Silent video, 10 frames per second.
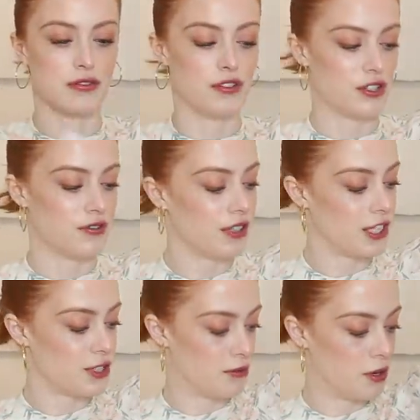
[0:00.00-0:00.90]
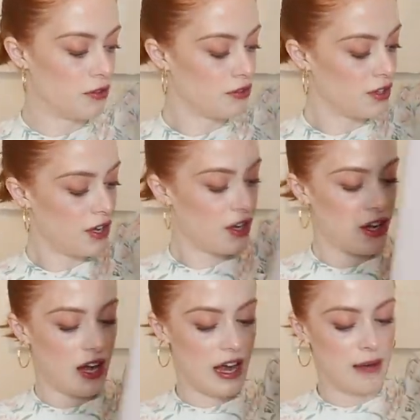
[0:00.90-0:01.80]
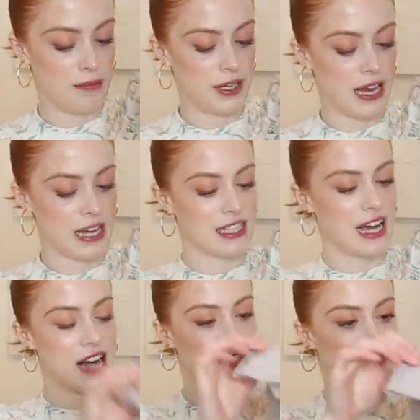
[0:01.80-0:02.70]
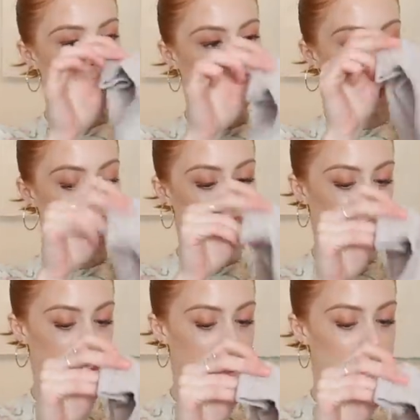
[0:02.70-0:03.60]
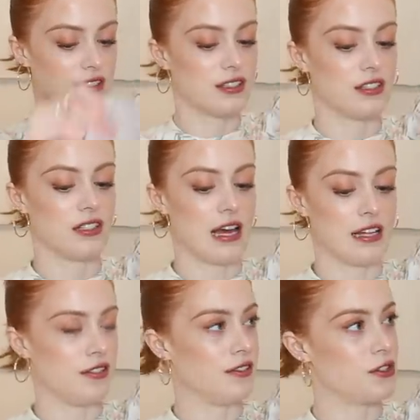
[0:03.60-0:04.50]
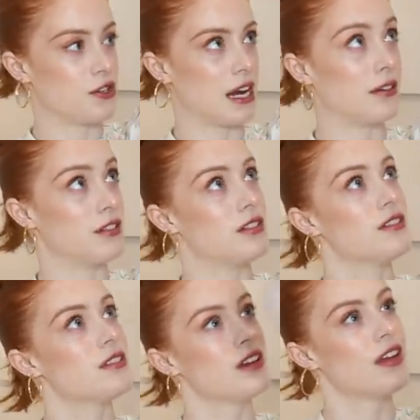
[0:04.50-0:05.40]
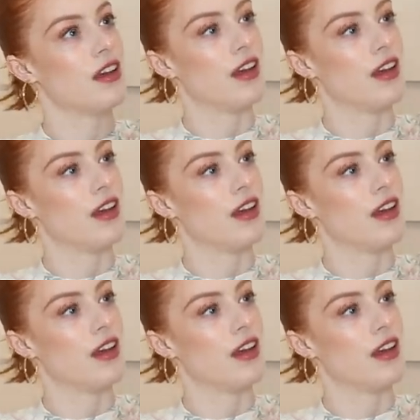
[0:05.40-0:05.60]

they often just finish them off. Um, but it actually adds a really nice weight to this end of the trousers.